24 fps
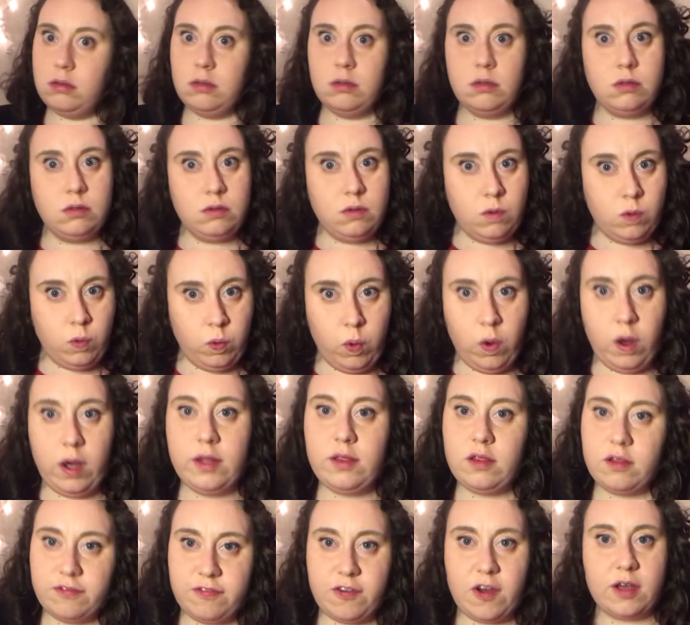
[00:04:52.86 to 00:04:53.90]

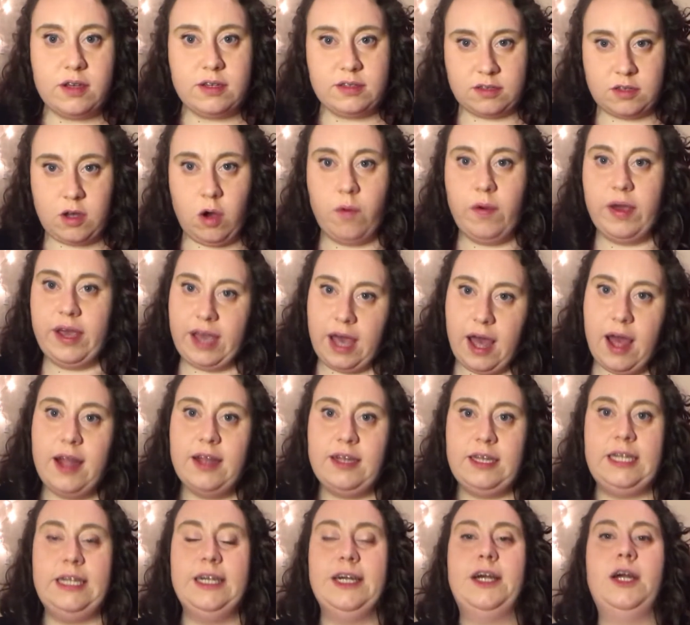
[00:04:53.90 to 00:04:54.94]
what the fuck is going
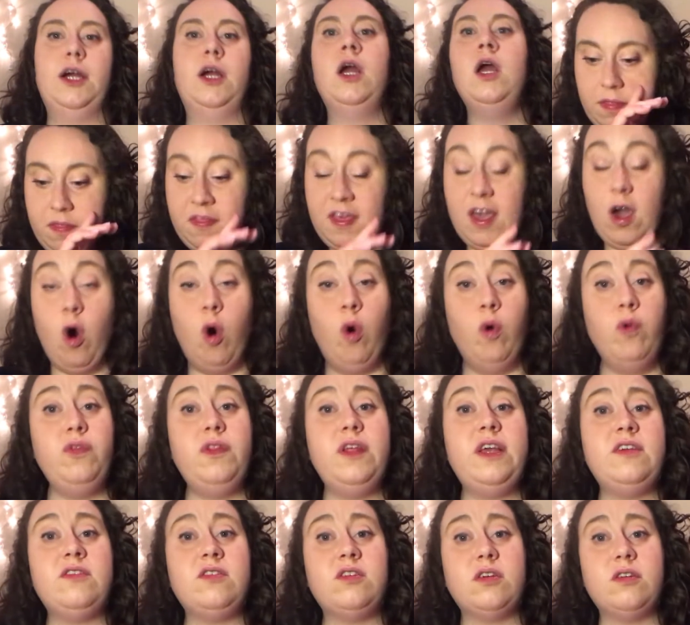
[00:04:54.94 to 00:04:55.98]
on here? The
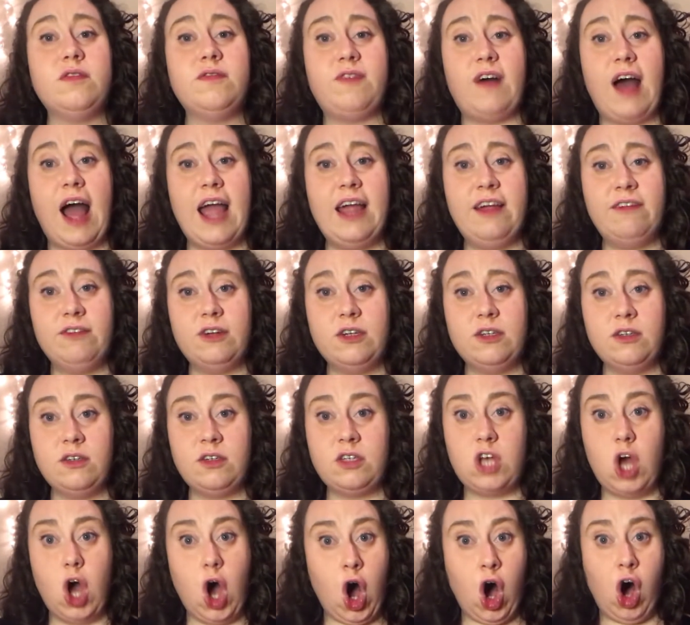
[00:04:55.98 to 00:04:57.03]
only
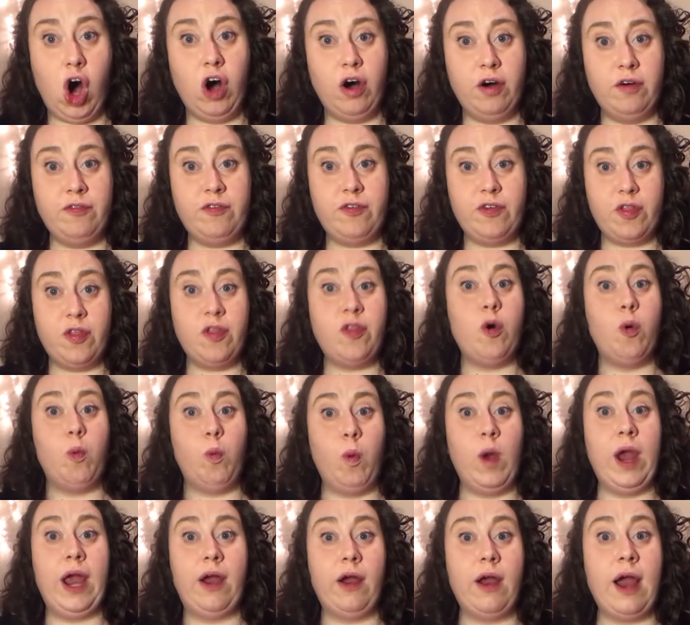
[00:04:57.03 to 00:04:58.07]
survivors of the
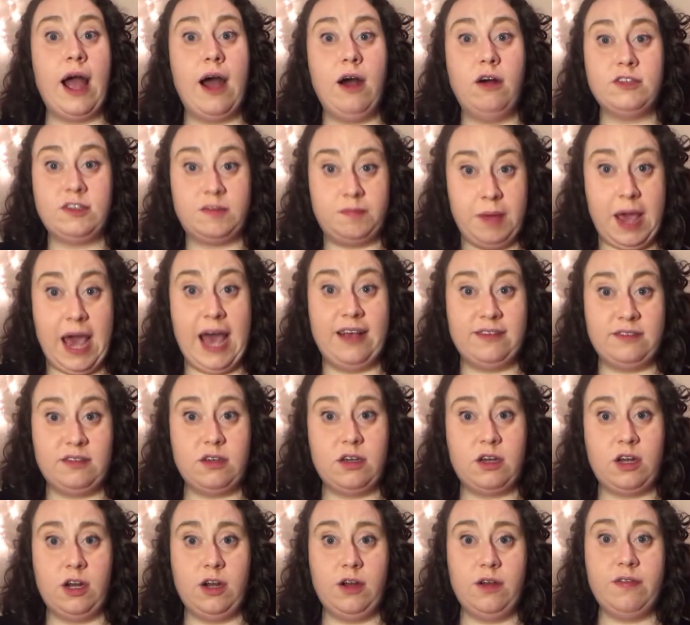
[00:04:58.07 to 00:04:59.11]
warehouse
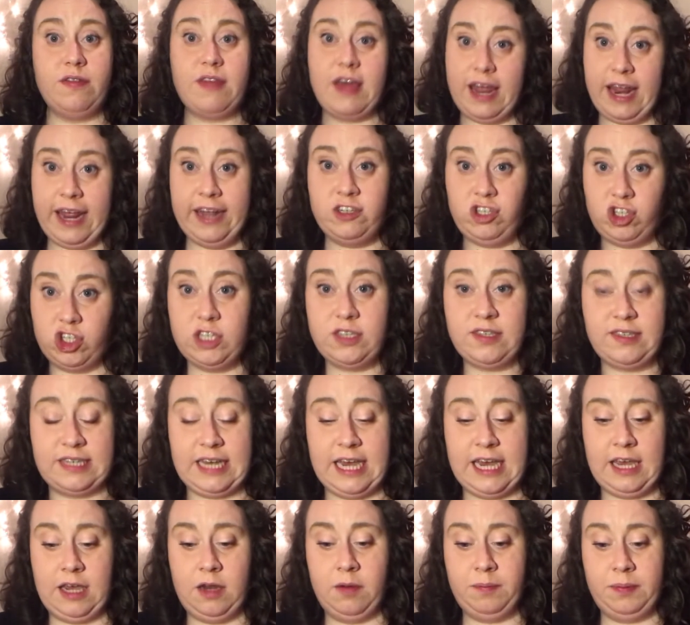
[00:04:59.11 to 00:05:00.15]
massacre that had just
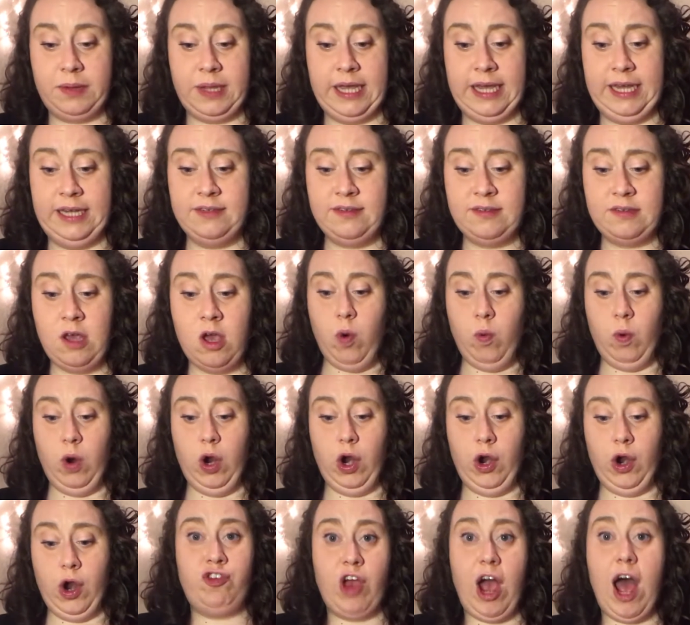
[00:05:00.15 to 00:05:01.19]
taken place
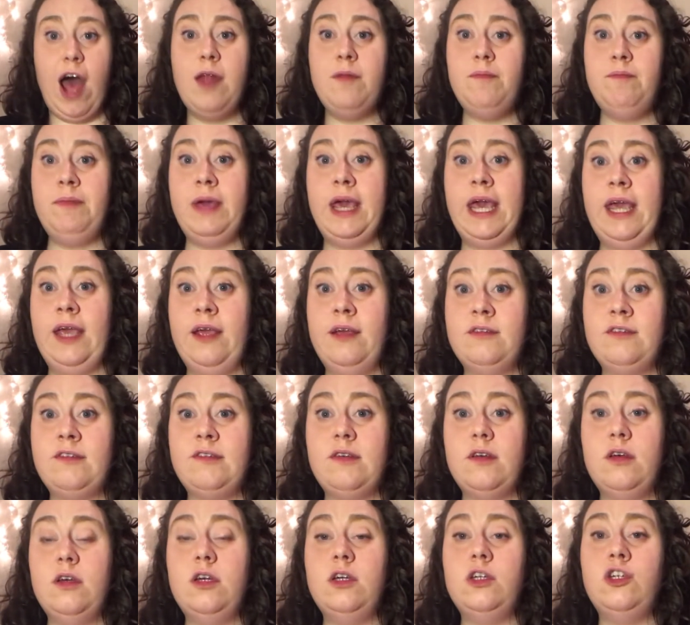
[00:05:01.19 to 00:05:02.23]
were John
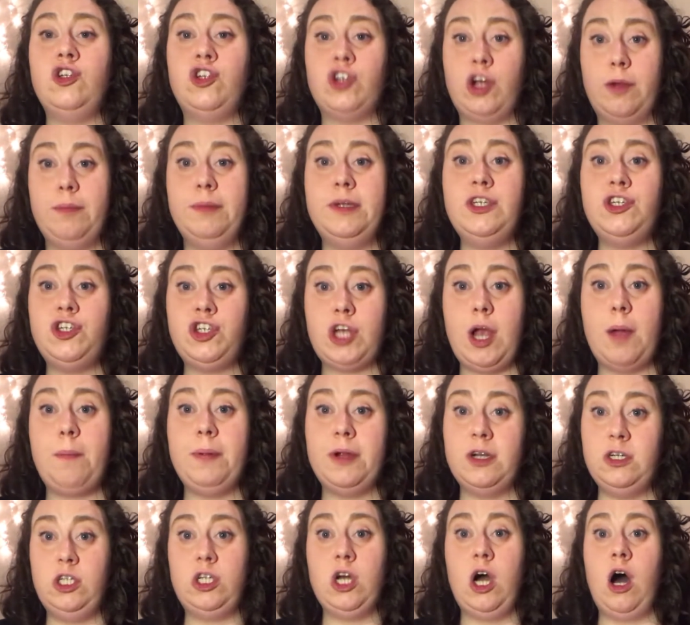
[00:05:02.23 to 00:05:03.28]
May's German
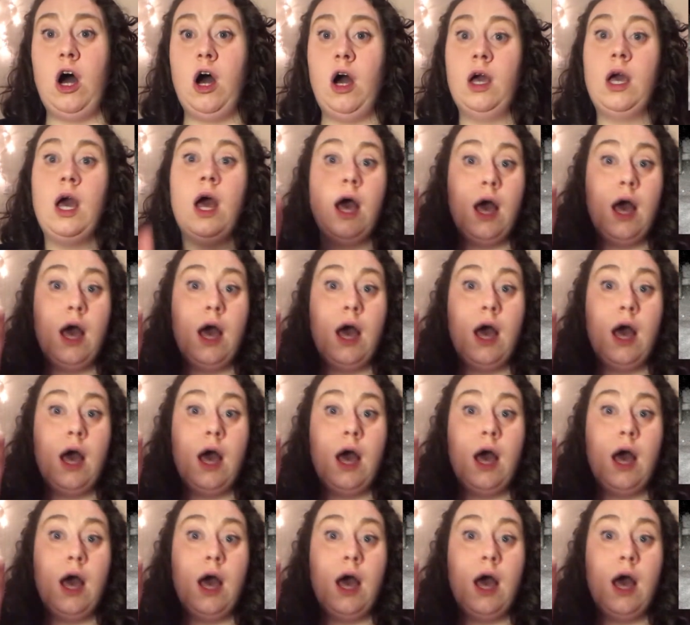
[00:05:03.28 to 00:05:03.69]
Shepherd dog,